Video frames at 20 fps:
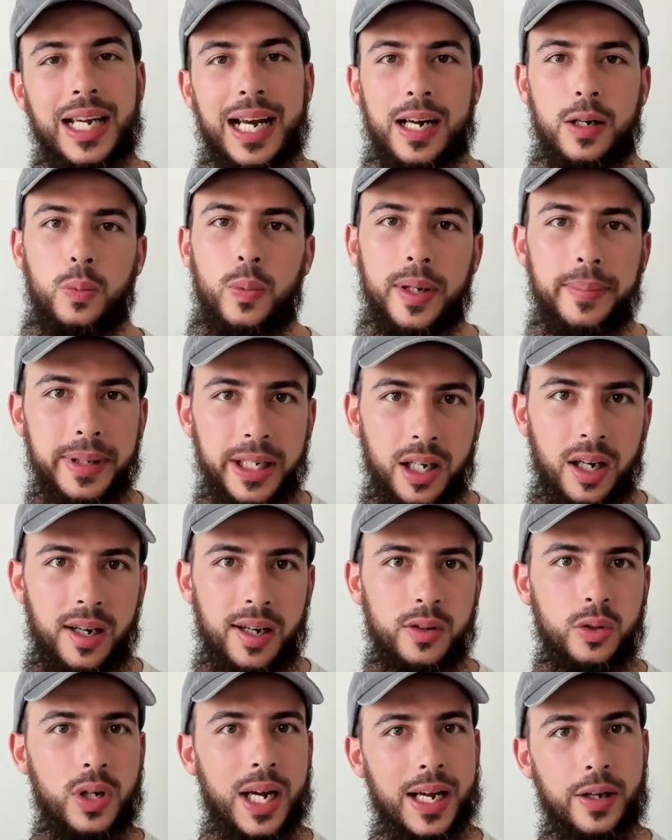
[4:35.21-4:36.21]
to how women
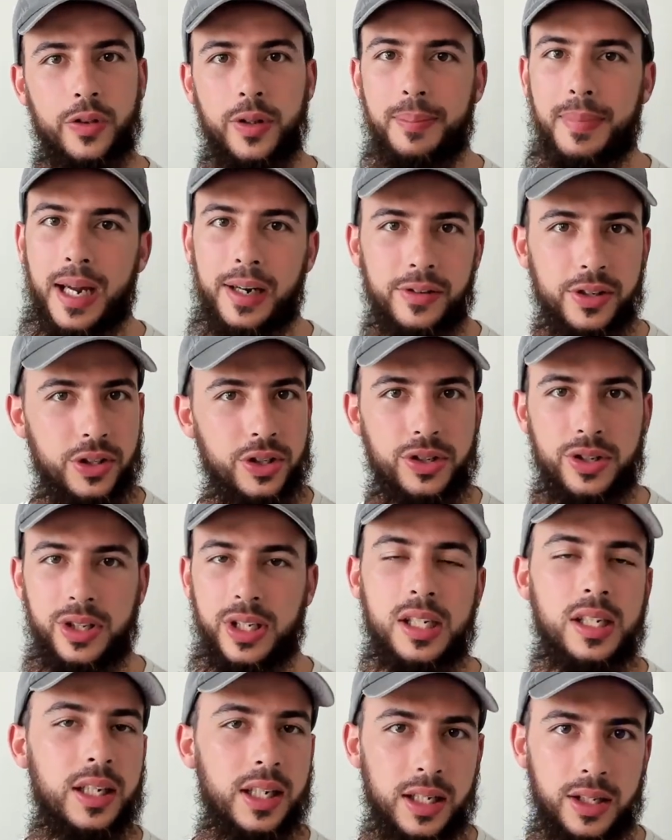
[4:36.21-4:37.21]
are or how the marriage
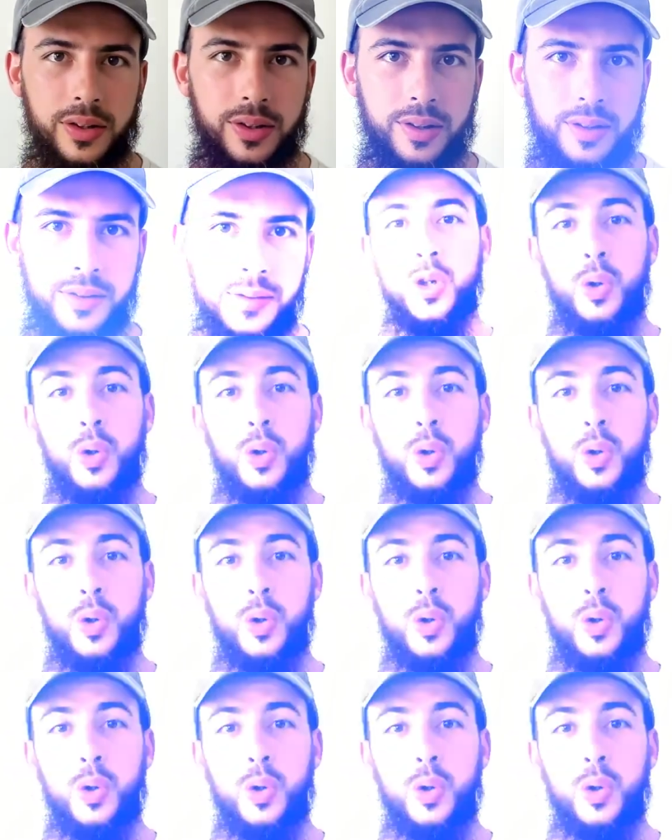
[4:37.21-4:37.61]
scene is.